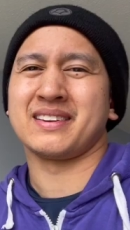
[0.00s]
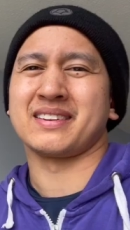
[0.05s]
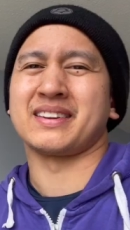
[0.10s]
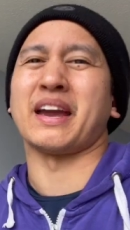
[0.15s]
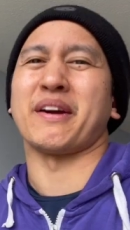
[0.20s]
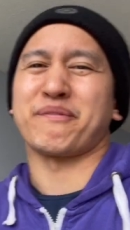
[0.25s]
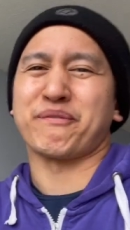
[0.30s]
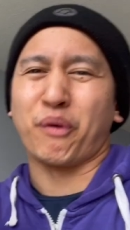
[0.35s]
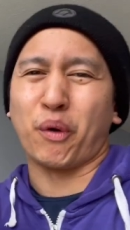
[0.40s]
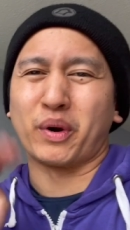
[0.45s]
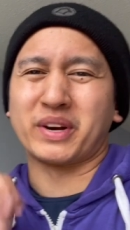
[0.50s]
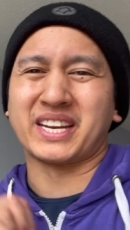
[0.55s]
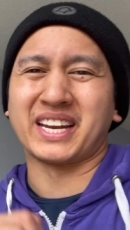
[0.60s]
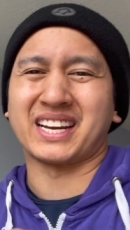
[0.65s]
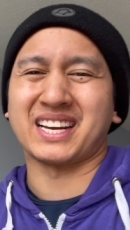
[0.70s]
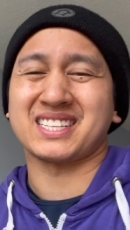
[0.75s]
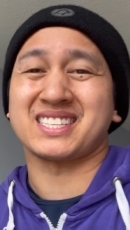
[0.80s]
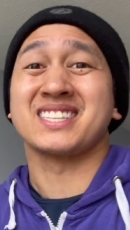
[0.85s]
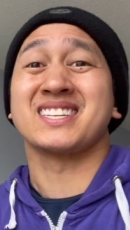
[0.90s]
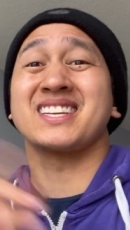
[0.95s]
Get four
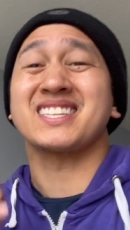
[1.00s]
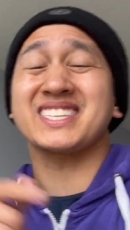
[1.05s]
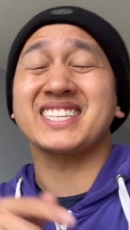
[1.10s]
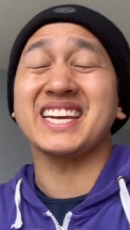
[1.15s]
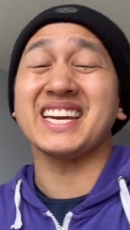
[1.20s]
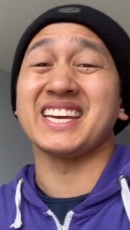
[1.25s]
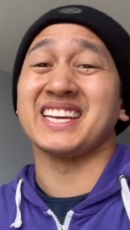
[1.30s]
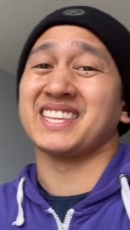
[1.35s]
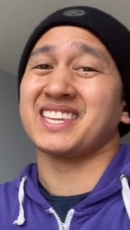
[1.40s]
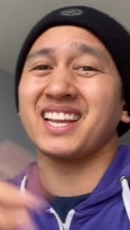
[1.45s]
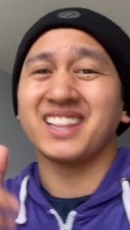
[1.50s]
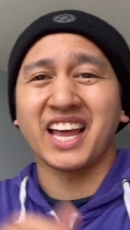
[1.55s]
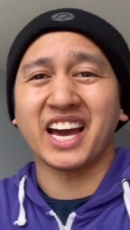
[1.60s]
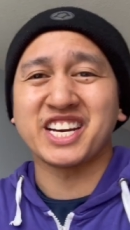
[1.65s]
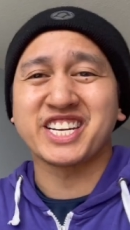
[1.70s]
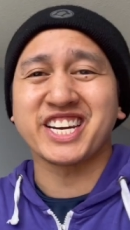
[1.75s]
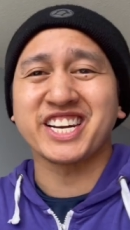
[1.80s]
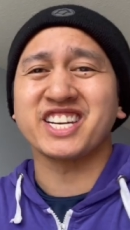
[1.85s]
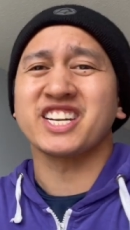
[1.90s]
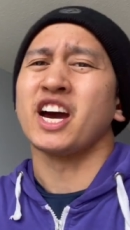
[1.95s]
tickets to see the
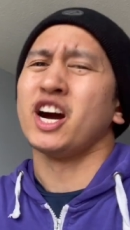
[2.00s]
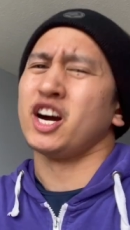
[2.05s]
legend